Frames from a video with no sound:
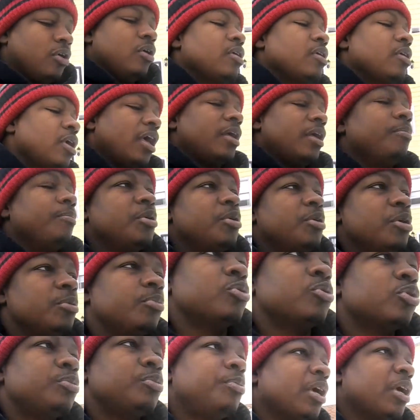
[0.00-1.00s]
And people
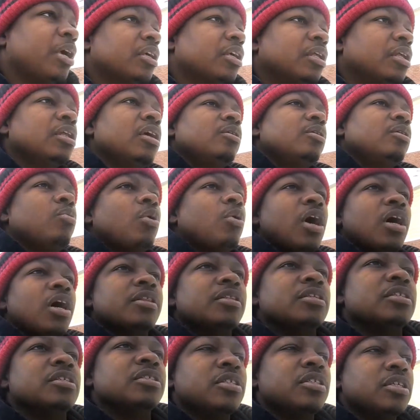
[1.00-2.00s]
speculate why
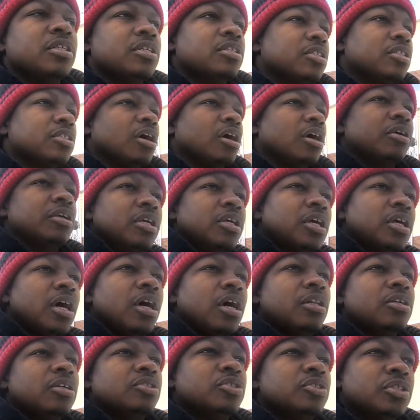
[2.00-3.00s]
this is.
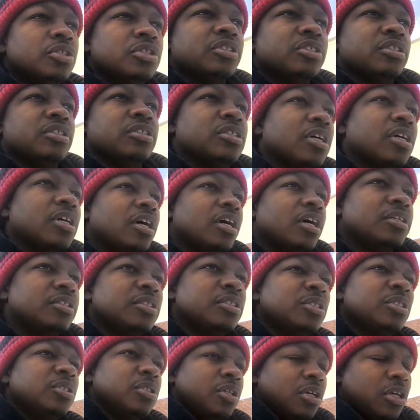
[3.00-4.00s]
Archaeologists and
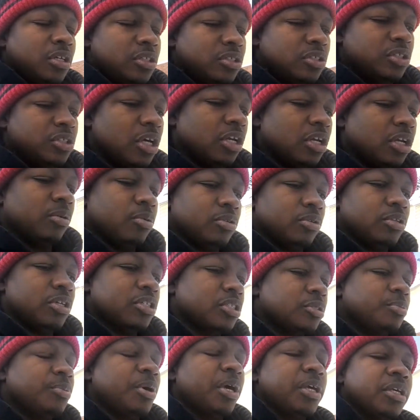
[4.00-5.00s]
scientists, etc., they
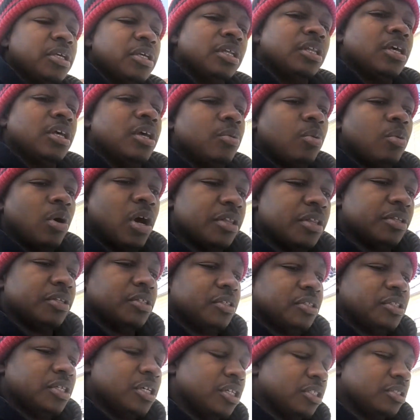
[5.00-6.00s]
speculate why
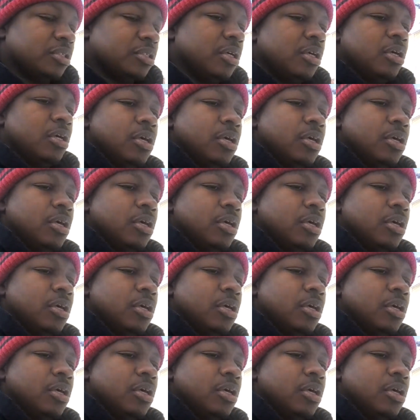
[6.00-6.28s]
this is.